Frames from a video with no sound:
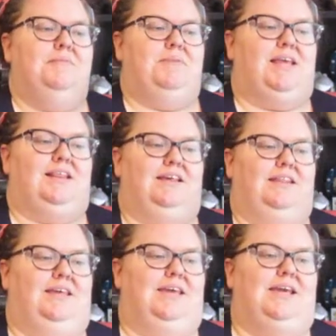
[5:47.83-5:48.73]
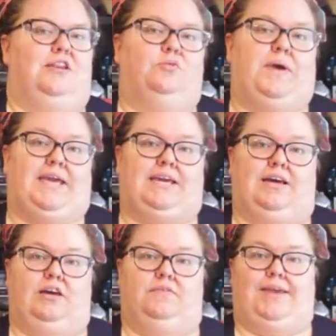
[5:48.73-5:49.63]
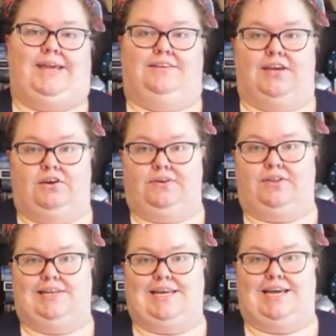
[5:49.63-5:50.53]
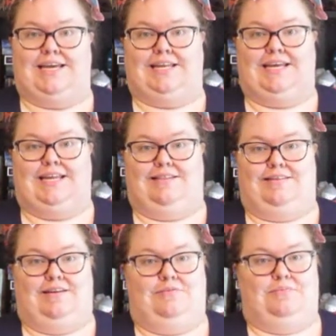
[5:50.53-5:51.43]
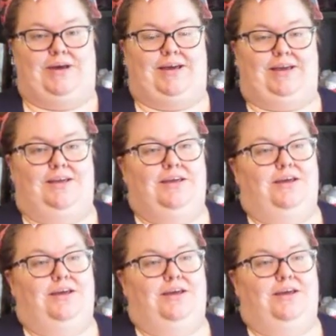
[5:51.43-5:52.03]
basically in the wake of a terrorist attack that is done by